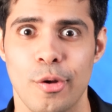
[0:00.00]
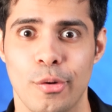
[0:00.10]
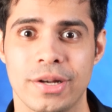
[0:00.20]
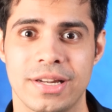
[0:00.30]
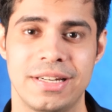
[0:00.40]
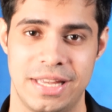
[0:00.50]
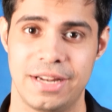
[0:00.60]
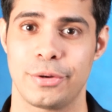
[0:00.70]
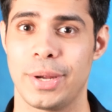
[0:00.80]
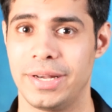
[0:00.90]
long it can
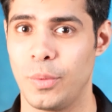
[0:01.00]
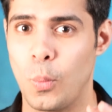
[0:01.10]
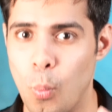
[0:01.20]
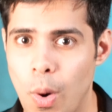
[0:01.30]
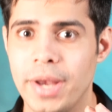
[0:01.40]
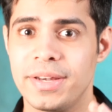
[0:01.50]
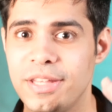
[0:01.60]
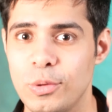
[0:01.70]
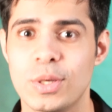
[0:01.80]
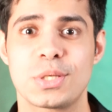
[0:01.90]
take to get
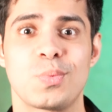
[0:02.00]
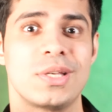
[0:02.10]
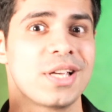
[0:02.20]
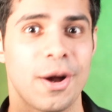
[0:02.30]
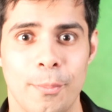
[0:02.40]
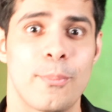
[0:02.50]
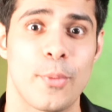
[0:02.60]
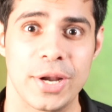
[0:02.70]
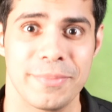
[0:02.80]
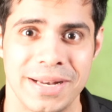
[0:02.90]
one U S visa
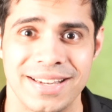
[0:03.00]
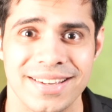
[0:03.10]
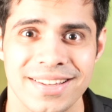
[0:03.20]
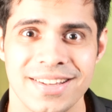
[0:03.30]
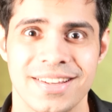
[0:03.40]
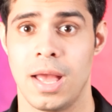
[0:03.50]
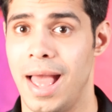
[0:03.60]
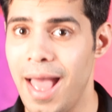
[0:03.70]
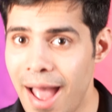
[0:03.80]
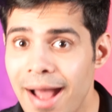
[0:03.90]
appointment.
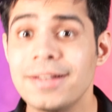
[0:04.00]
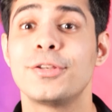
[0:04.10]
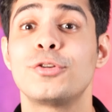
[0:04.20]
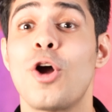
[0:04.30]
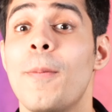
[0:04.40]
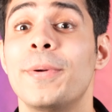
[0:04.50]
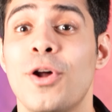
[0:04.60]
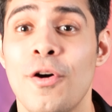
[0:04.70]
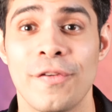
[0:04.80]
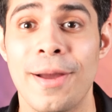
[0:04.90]
And to top it
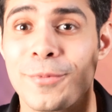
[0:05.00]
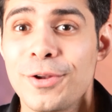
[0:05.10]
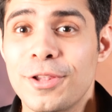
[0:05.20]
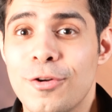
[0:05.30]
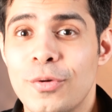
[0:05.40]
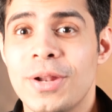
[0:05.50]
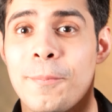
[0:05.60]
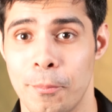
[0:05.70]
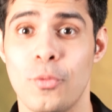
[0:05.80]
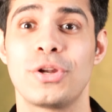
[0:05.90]
off, I'm gonna throw in a
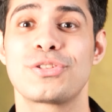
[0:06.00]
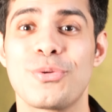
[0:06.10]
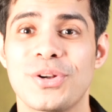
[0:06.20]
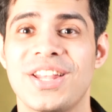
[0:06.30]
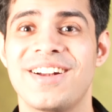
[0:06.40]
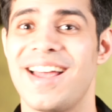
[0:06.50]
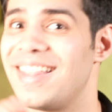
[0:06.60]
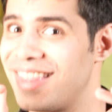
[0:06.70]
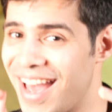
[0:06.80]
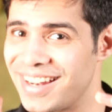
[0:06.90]
bonus over there,
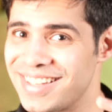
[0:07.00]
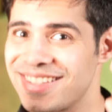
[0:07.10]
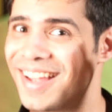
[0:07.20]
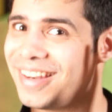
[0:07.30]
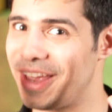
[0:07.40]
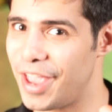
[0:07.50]
and that is that